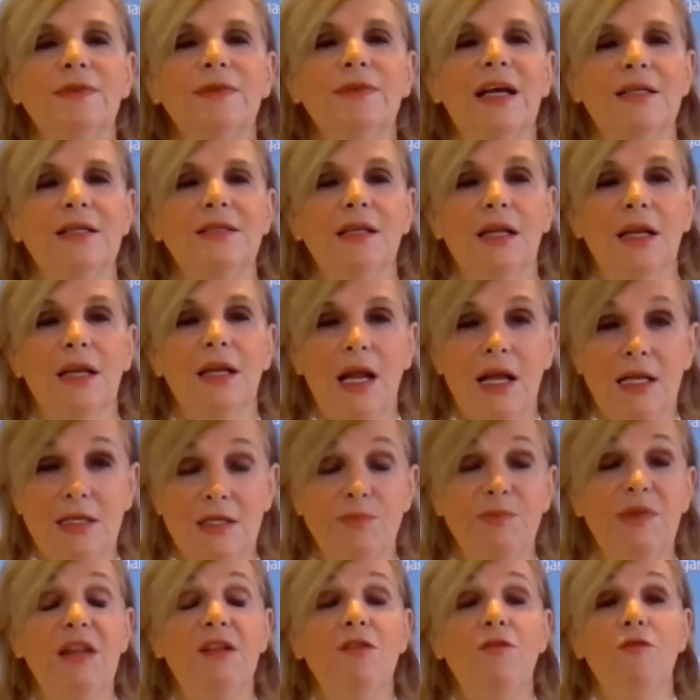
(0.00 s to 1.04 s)
vaccine has
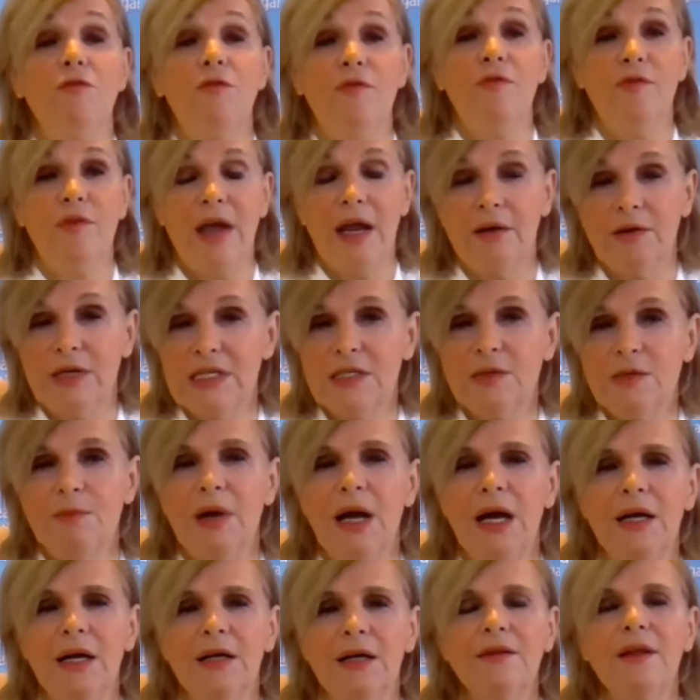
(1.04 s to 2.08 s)
been very
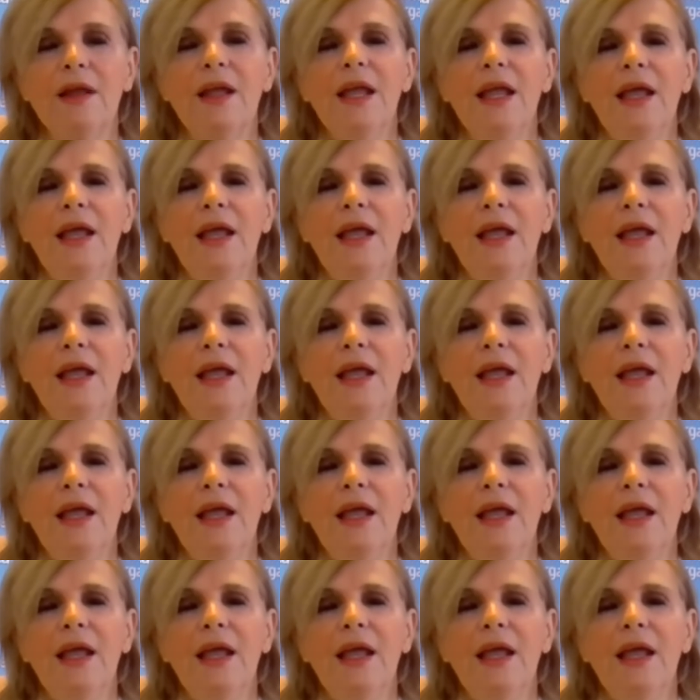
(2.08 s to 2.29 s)
smart